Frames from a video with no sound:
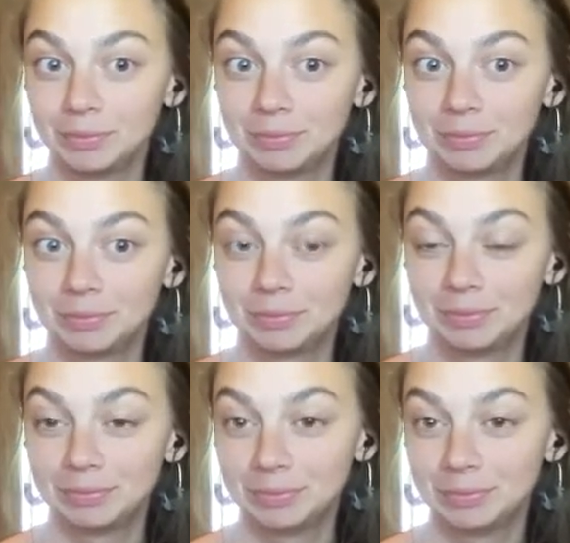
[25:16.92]

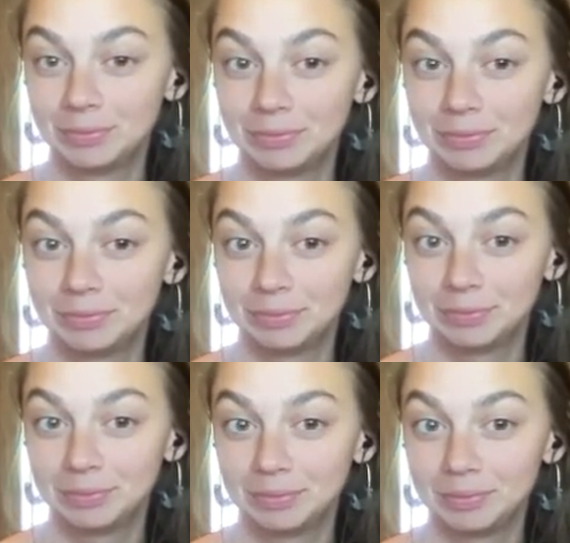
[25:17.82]

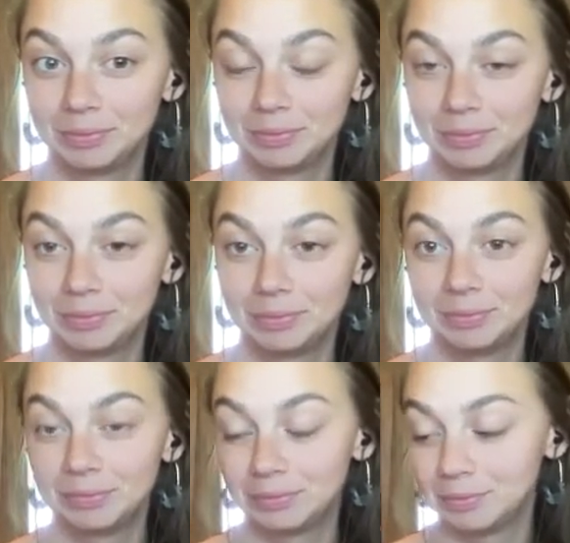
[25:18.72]

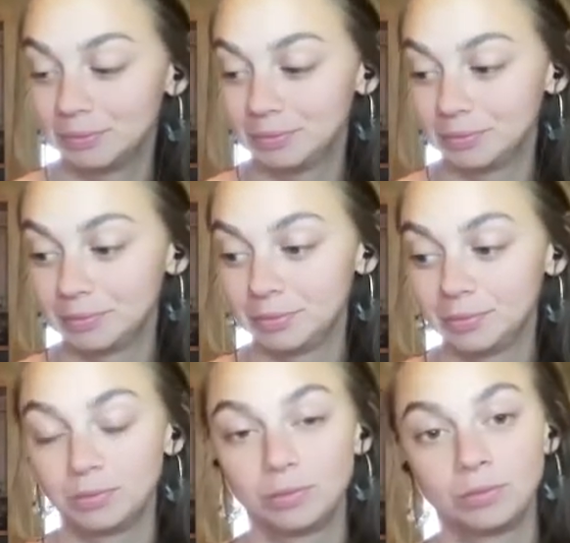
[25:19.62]

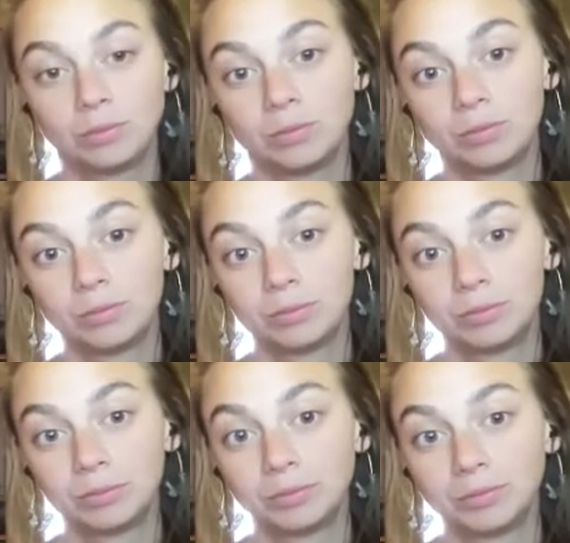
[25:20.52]

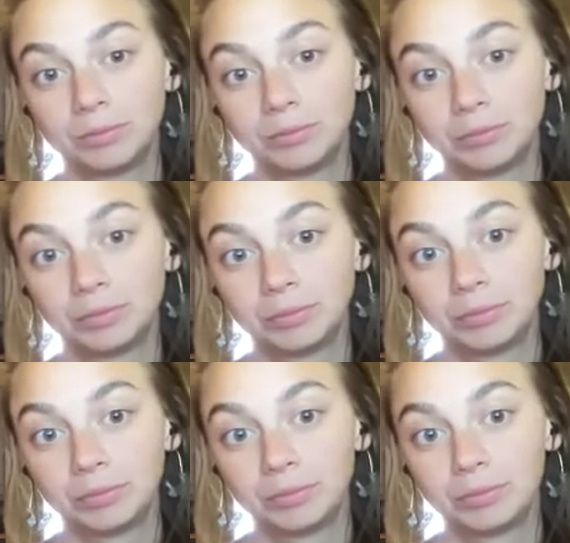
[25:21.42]

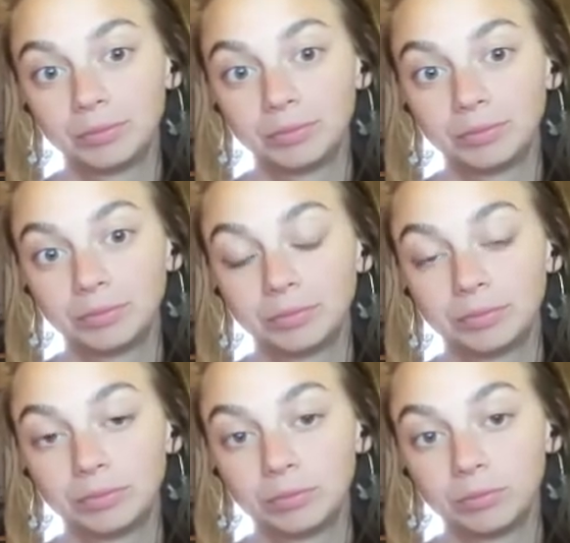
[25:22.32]

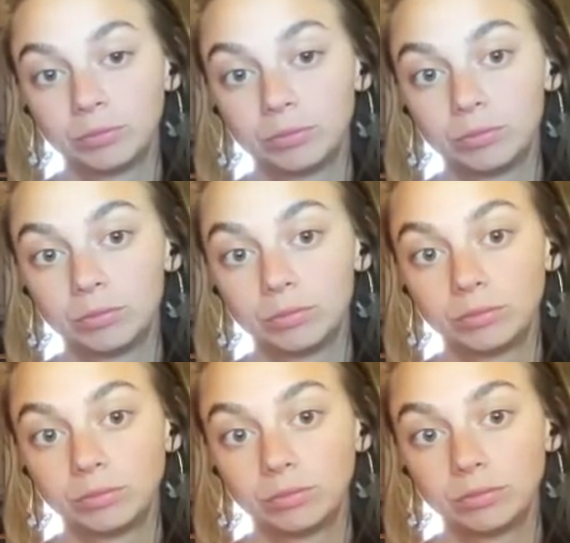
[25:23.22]

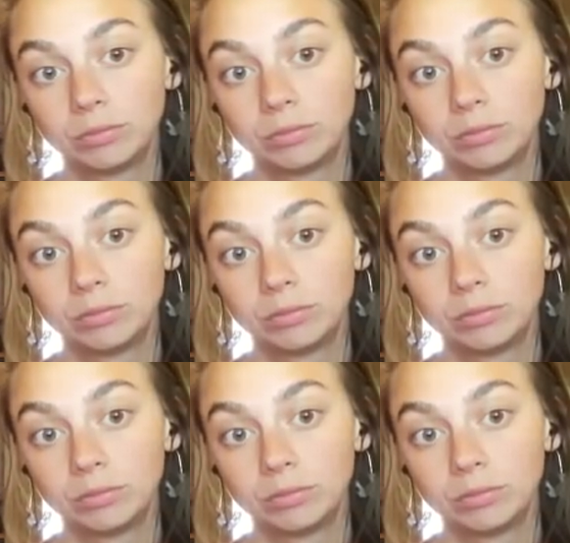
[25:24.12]
The person shown says nothing.